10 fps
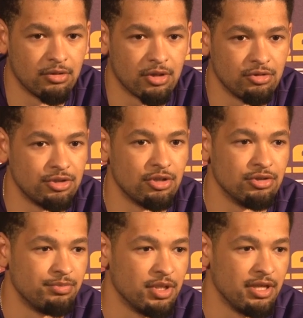Coach
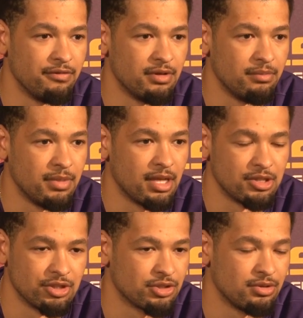Jones believing in me. I
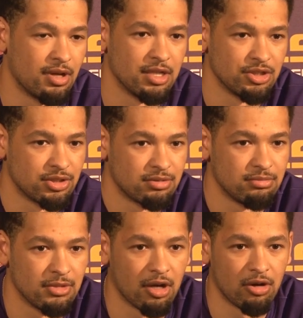just
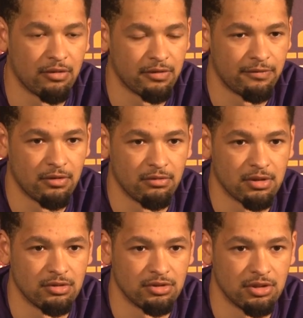got off the phone
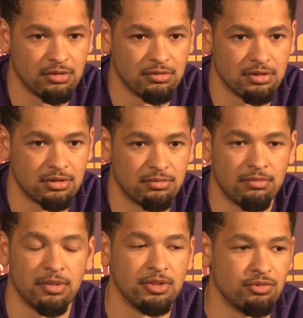with Coach Jones
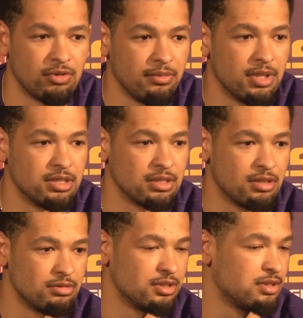maybe 20 minutes
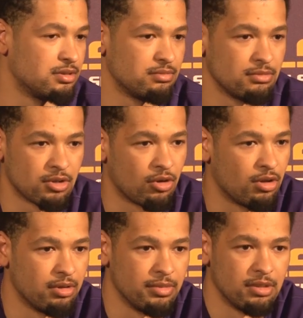ago, just
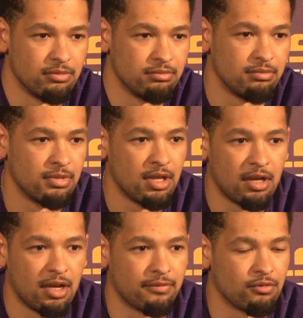calling him and
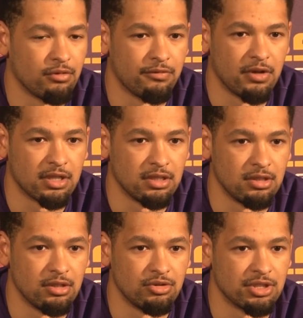after
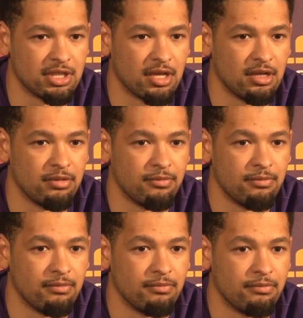reflecting, just thanking him
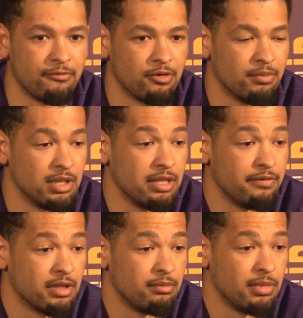for
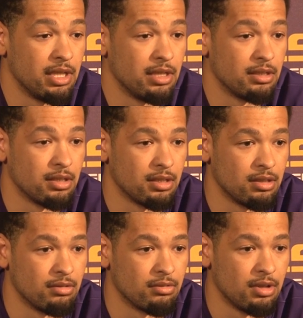believing in me and, you
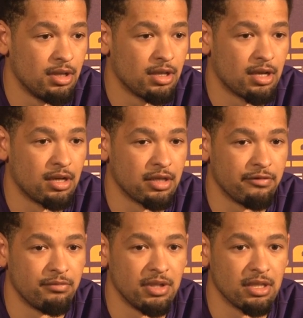know, kind of
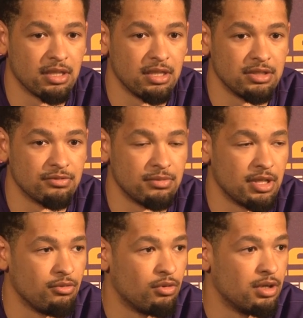giving me the keys from
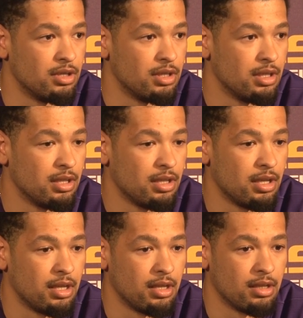day one
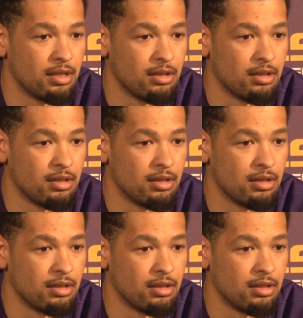and,